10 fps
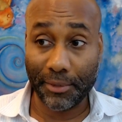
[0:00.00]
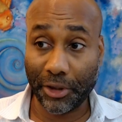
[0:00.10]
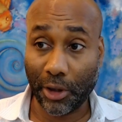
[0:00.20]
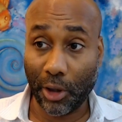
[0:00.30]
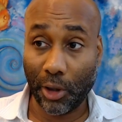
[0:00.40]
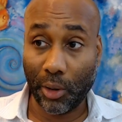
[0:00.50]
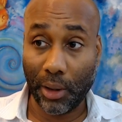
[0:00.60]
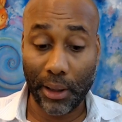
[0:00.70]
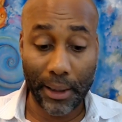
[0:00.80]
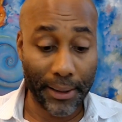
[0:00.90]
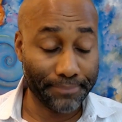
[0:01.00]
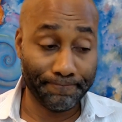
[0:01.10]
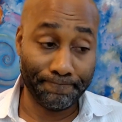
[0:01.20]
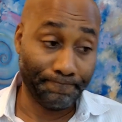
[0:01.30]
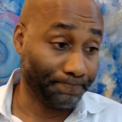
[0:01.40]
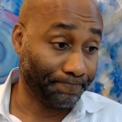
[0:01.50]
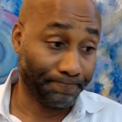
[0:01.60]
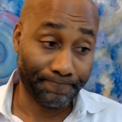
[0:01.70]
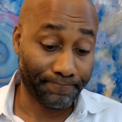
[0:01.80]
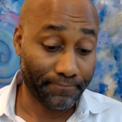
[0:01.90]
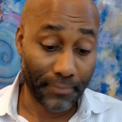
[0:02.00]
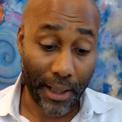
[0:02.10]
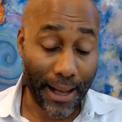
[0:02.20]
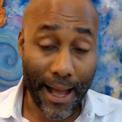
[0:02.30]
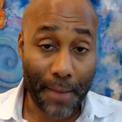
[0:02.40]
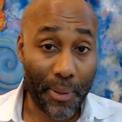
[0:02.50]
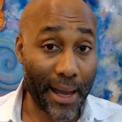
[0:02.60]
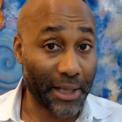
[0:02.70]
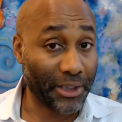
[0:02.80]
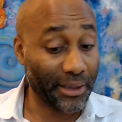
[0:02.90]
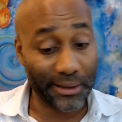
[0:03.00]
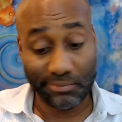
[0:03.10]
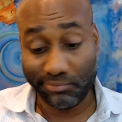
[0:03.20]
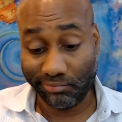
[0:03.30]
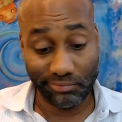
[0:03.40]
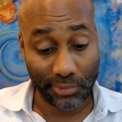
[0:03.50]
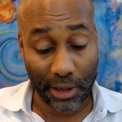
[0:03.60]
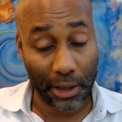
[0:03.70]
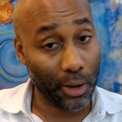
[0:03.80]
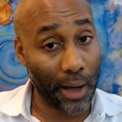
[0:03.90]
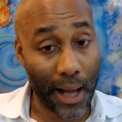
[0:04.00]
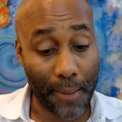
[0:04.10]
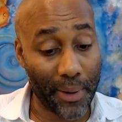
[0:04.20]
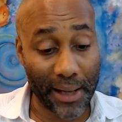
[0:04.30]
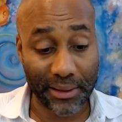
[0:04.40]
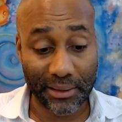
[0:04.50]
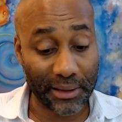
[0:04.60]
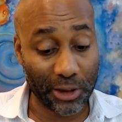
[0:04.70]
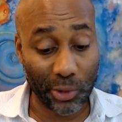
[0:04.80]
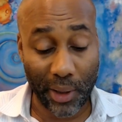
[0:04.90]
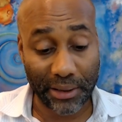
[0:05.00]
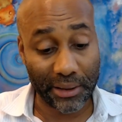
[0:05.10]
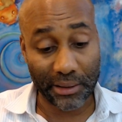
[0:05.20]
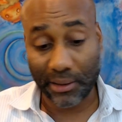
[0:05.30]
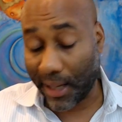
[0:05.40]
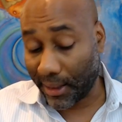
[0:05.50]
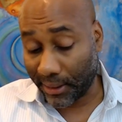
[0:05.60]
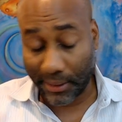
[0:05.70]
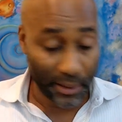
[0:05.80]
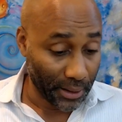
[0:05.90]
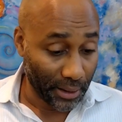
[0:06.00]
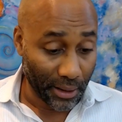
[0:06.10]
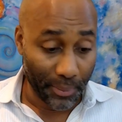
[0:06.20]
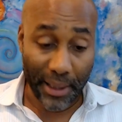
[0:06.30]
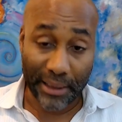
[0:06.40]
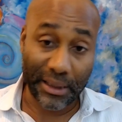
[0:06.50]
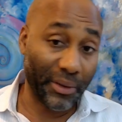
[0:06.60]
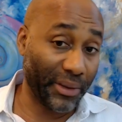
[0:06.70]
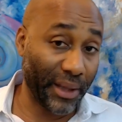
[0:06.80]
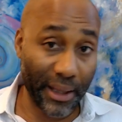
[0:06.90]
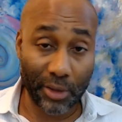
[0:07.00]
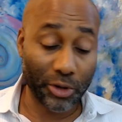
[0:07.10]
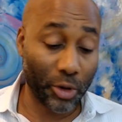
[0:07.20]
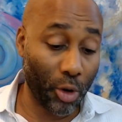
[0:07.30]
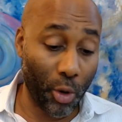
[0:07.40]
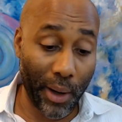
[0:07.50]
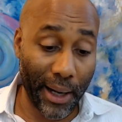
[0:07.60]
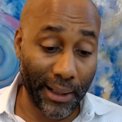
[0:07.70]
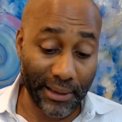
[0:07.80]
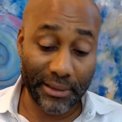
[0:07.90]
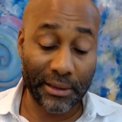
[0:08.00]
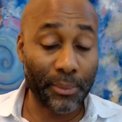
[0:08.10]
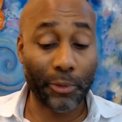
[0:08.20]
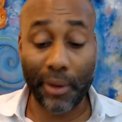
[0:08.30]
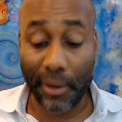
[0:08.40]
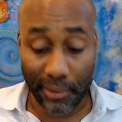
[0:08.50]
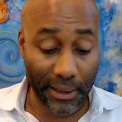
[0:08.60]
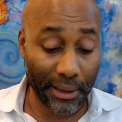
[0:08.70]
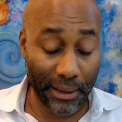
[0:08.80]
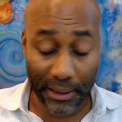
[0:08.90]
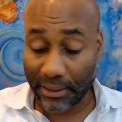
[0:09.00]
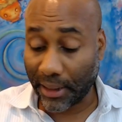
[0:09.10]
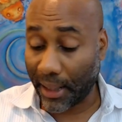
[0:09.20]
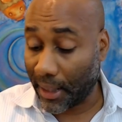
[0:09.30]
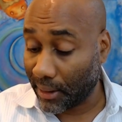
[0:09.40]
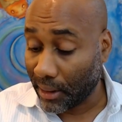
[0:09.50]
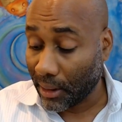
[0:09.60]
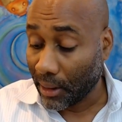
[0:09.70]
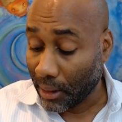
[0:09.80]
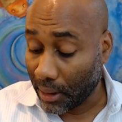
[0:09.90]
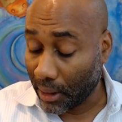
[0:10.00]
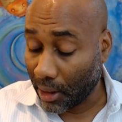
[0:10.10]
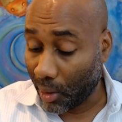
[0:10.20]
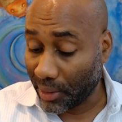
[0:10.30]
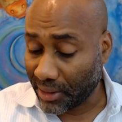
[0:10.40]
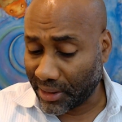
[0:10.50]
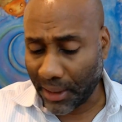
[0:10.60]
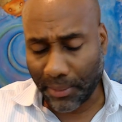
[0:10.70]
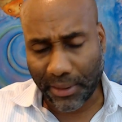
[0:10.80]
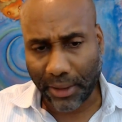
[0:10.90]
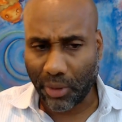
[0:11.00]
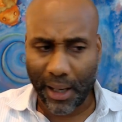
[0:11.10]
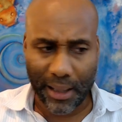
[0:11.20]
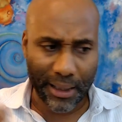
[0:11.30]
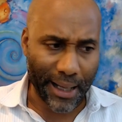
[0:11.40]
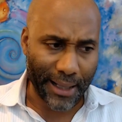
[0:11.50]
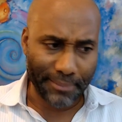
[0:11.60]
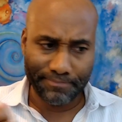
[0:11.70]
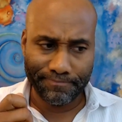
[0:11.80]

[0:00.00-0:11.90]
you know, um, hot passionate, you know, hot passionate situation kind of makes everything else go away at least temporarily at least and you know it just seems like you kind of got